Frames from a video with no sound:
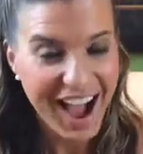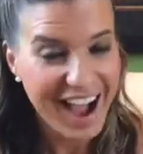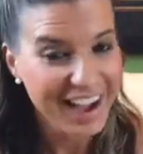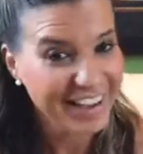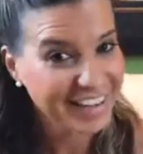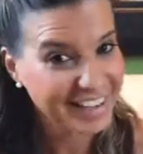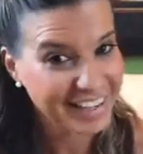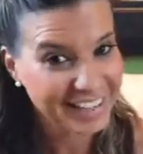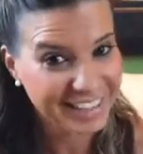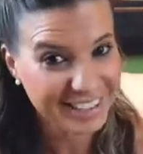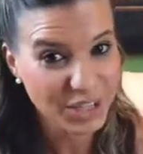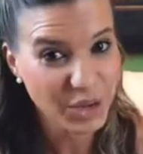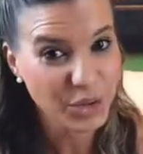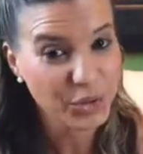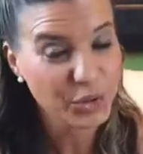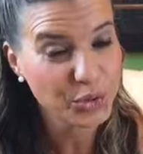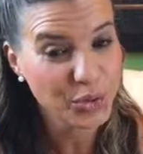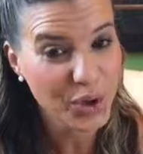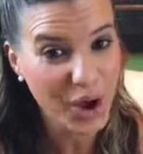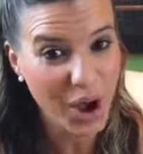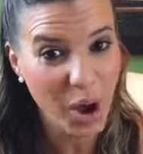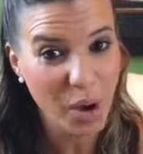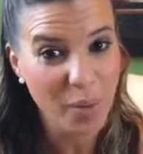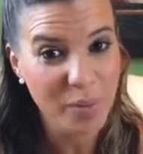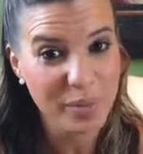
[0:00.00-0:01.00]
I can't tell
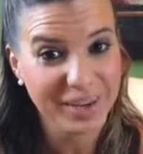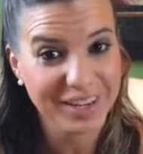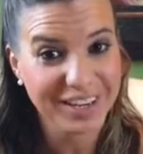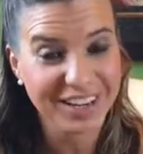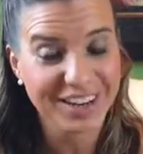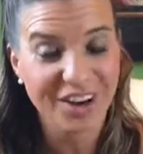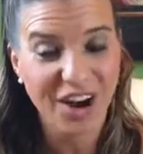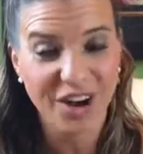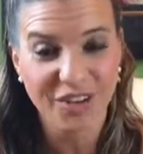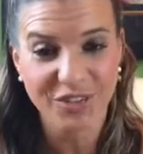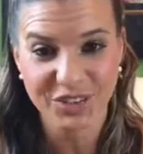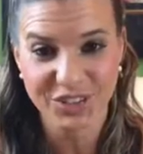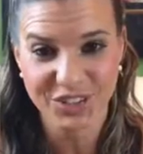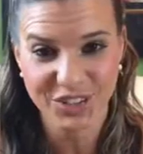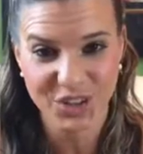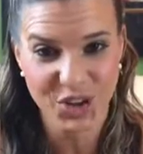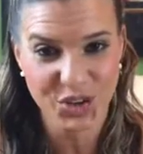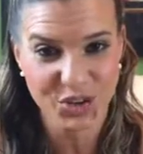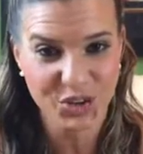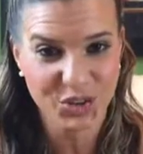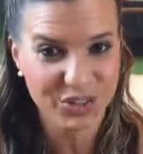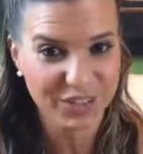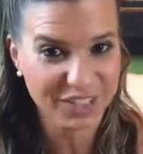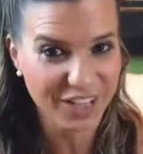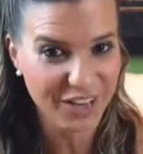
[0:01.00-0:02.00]
you how many
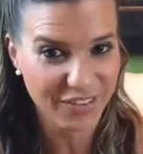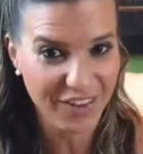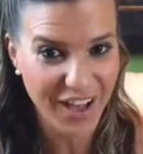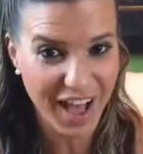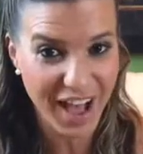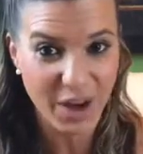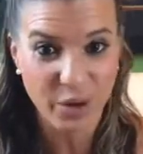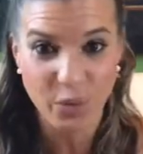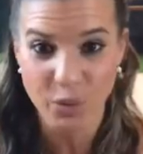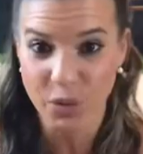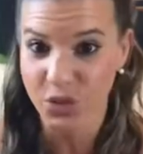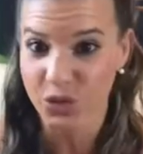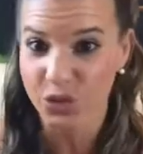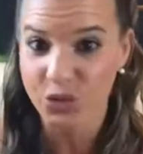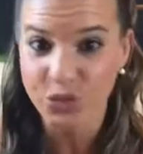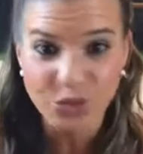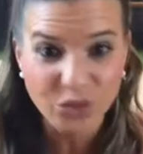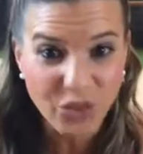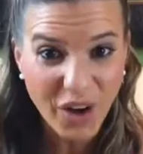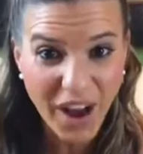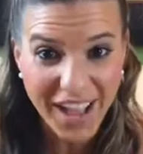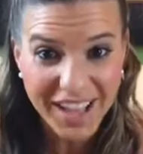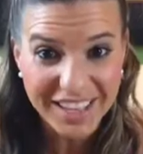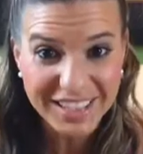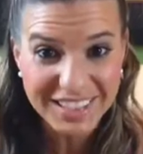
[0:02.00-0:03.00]
conversations I've had with
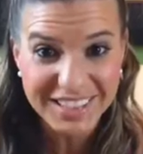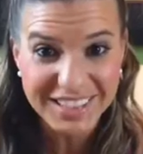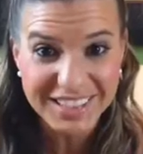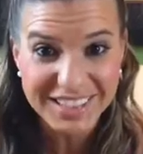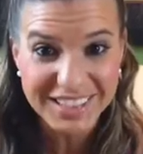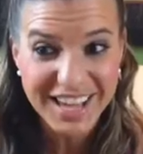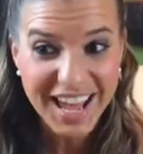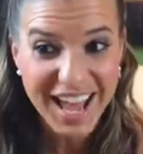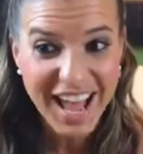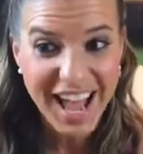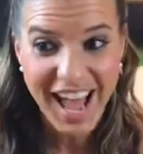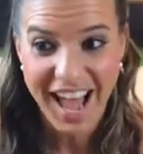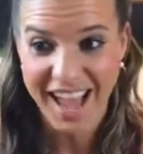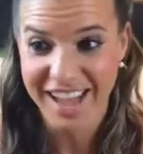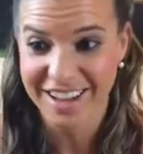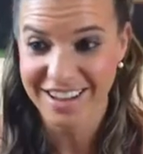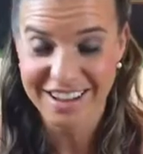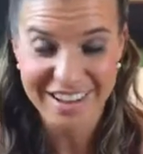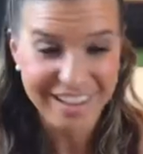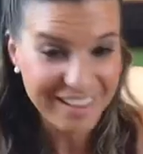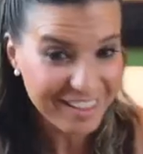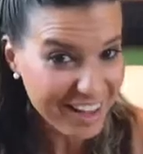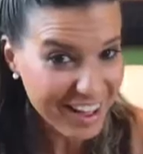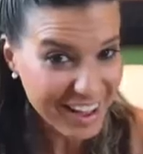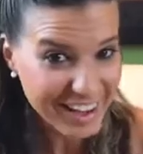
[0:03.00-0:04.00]
friends
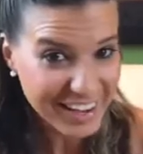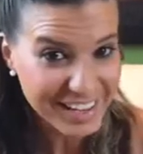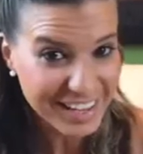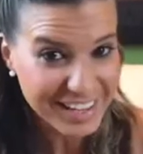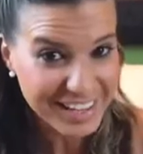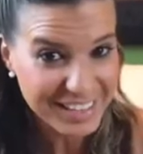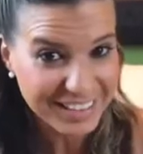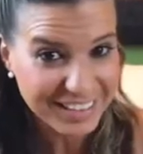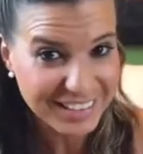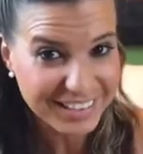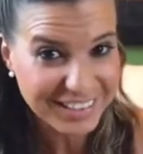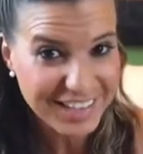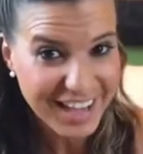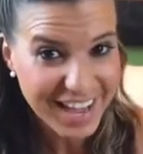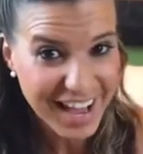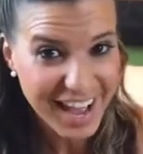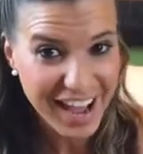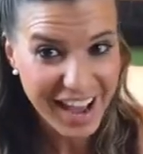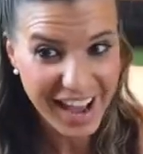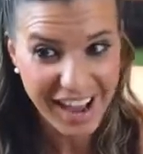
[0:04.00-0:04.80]
and clients